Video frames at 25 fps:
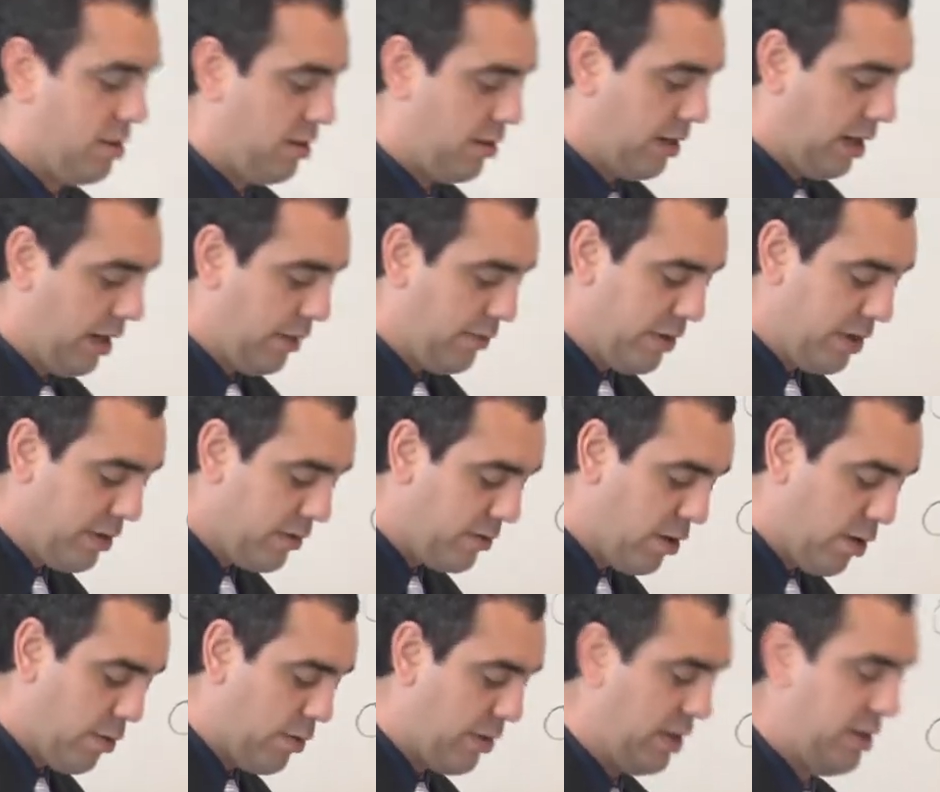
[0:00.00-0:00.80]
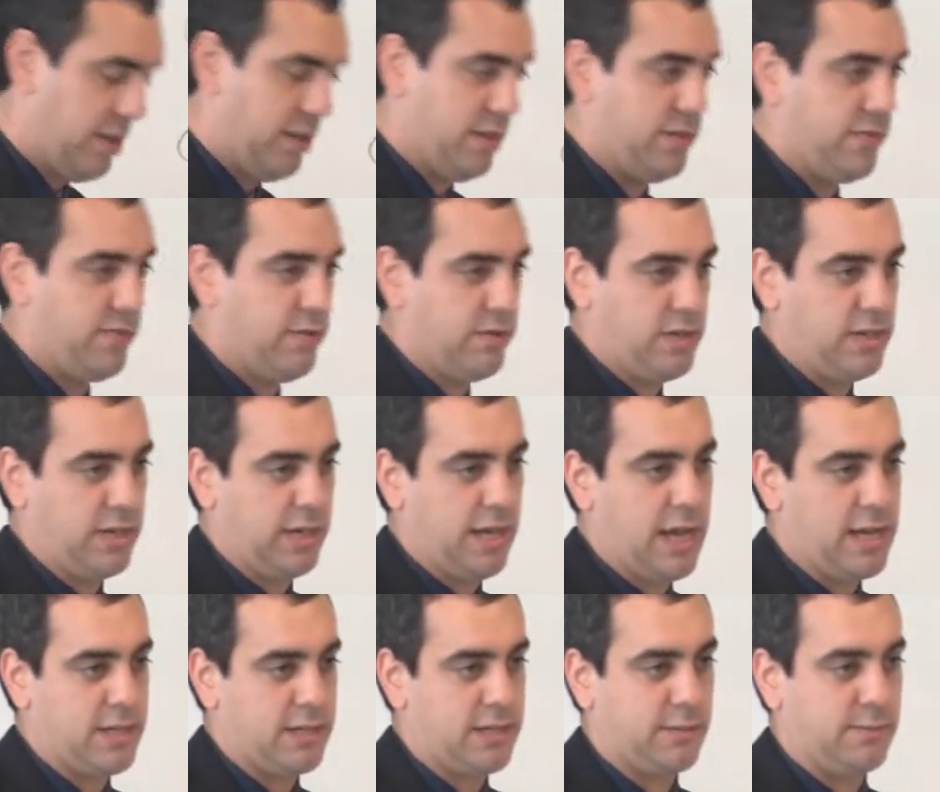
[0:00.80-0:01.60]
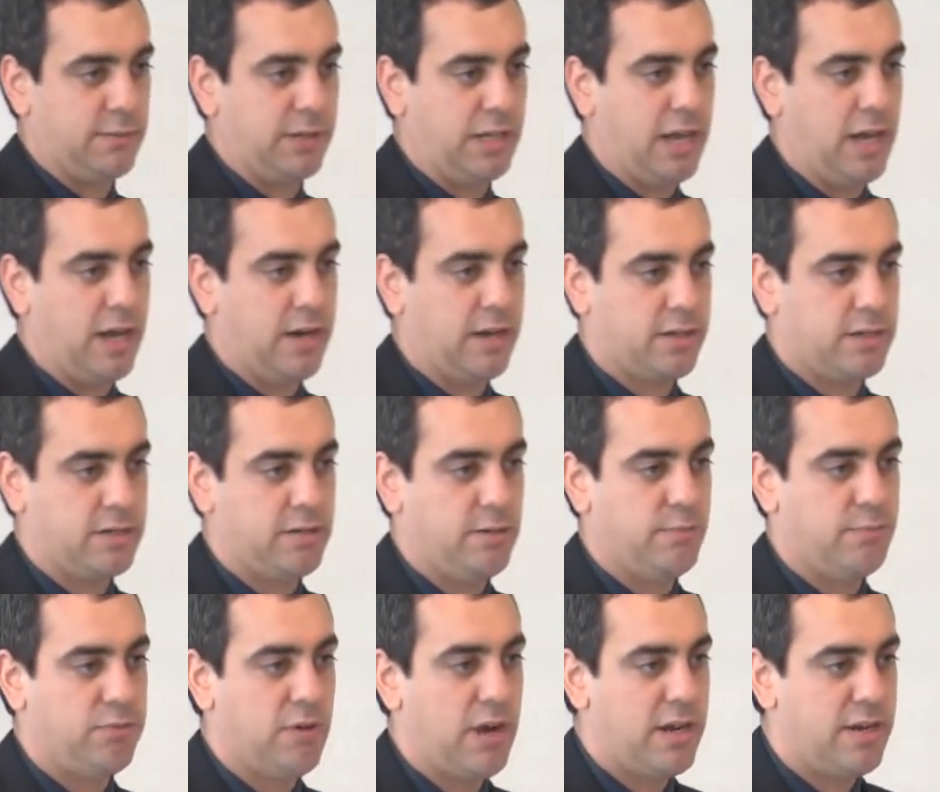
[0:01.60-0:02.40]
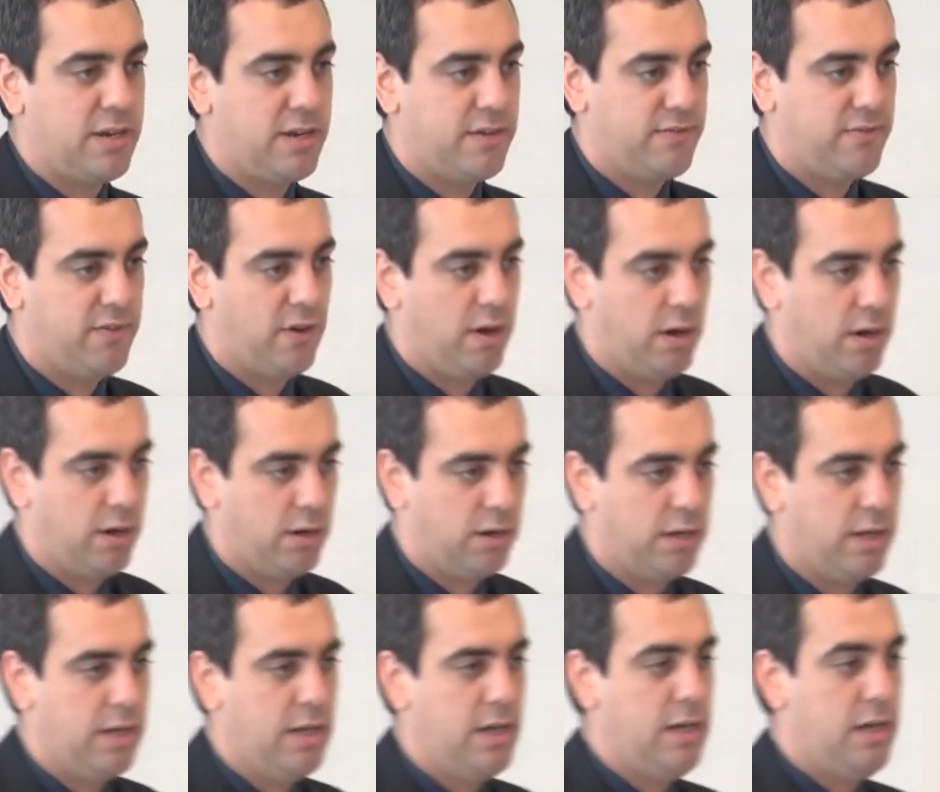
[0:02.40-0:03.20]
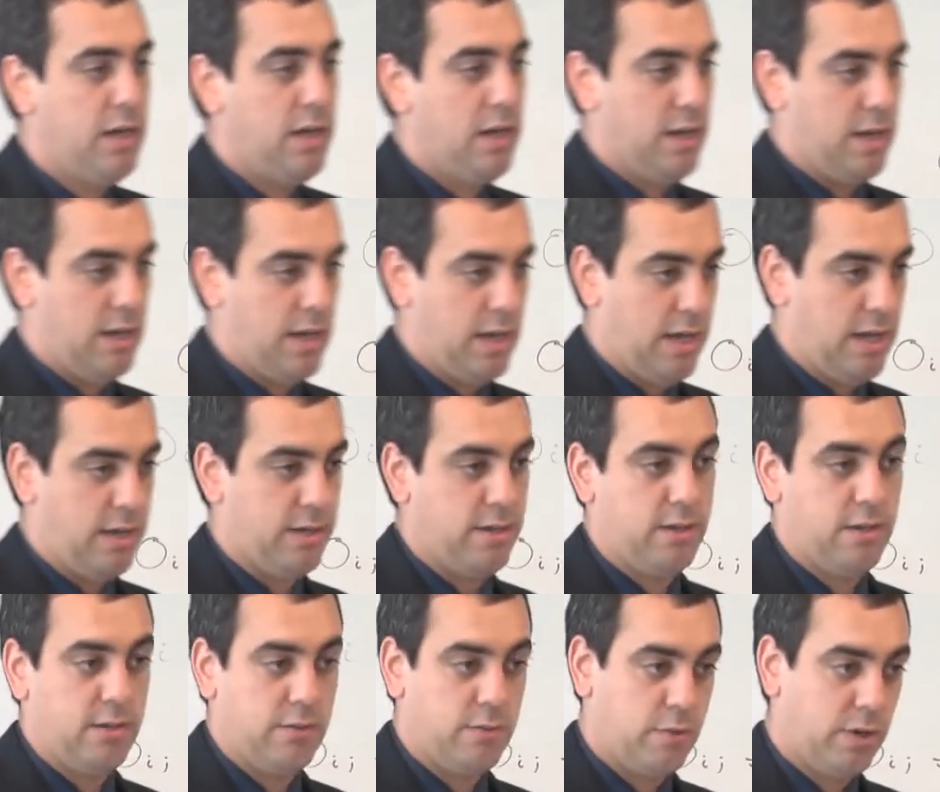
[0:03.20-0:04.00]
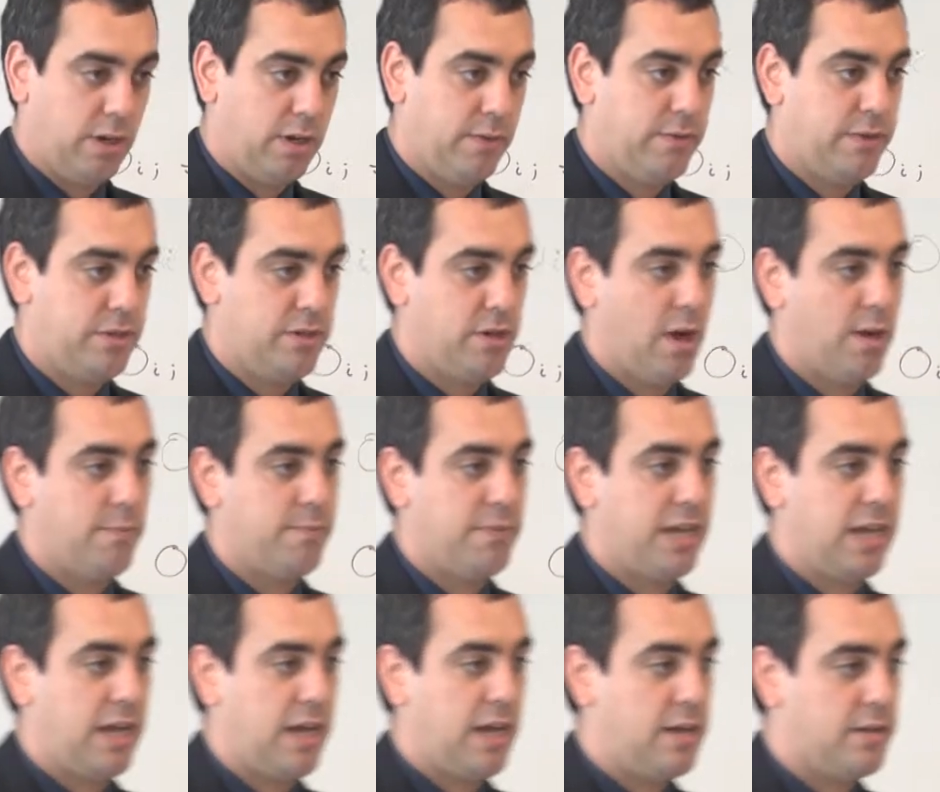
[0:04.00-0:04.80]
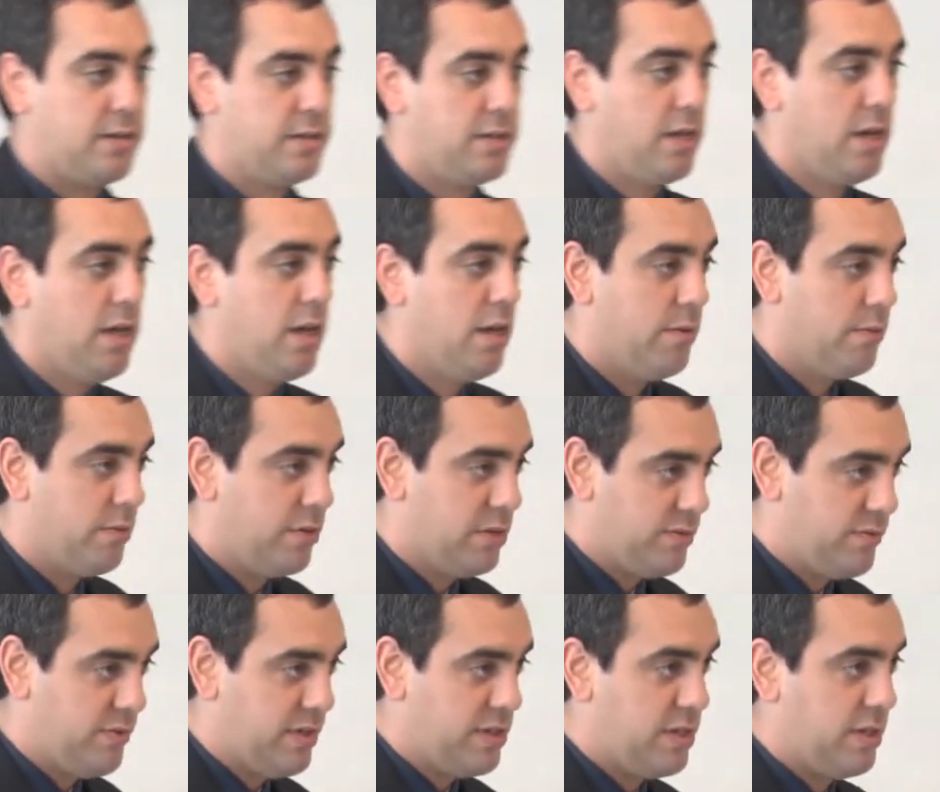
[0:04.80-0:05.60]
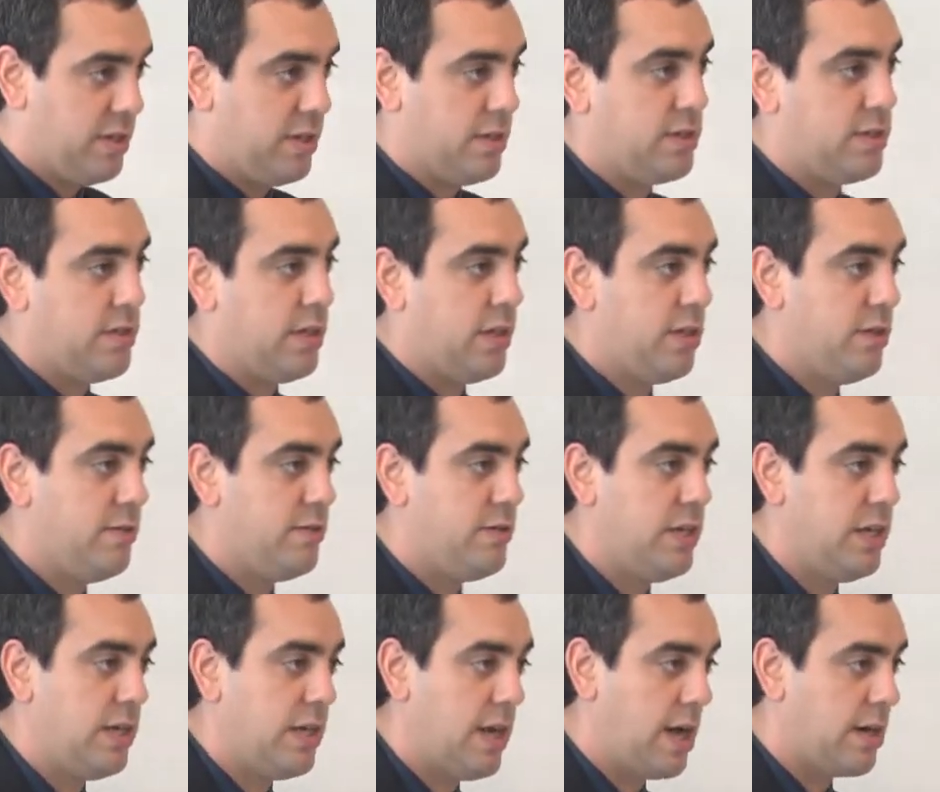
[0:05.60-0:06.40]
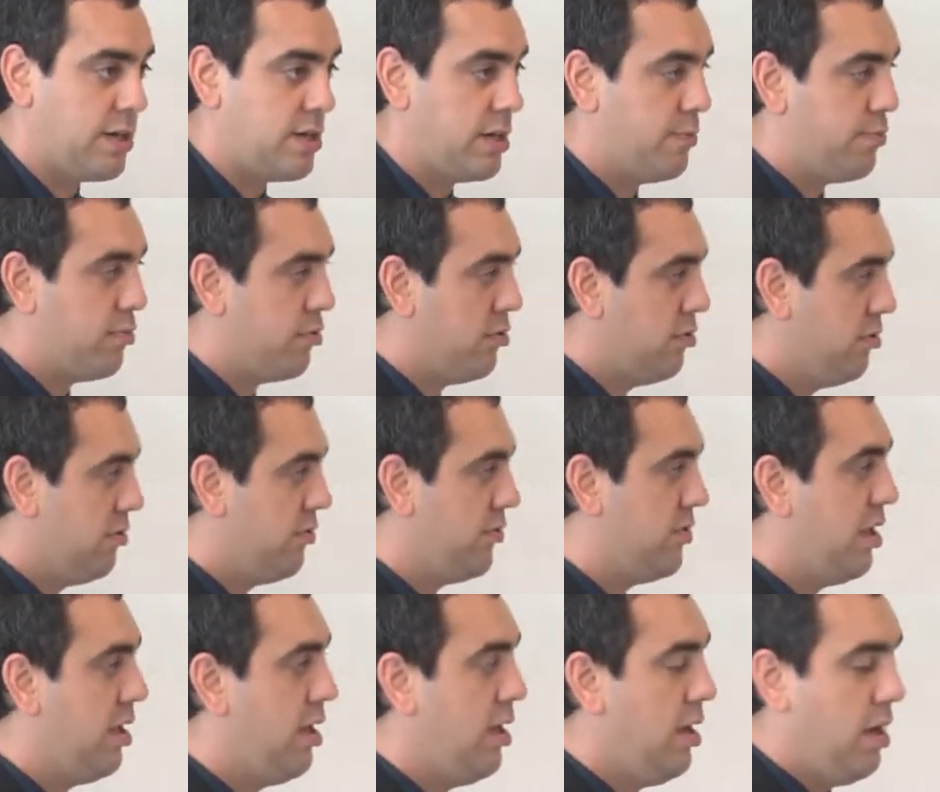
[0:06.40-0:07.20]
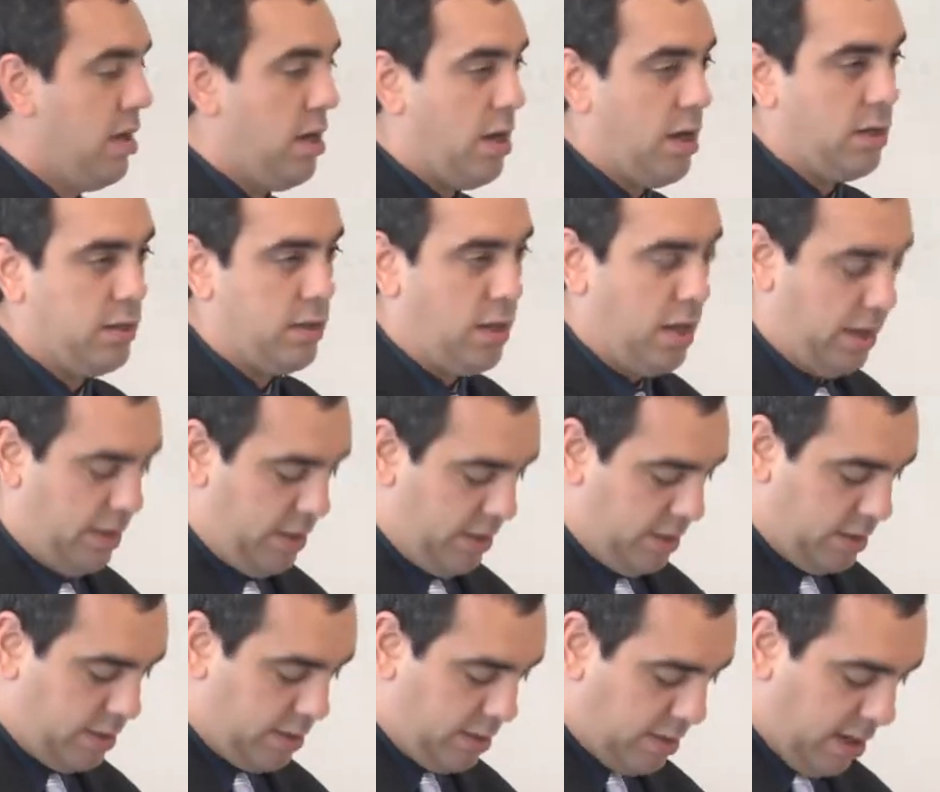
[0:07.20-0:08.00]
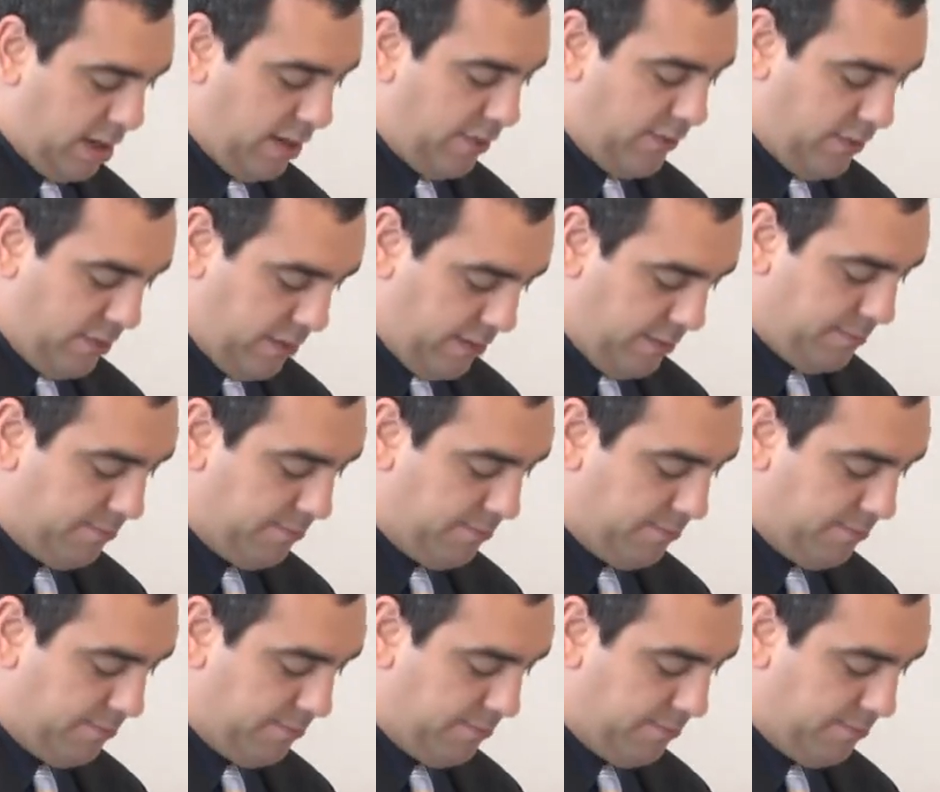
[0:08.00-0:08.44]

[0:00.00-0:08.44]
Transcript: All right, we don't know what it is for stochastic mechanics. So Brendan Fong, and working with John Baez when he was visiting C Q T, actually proved a lot of this stuff.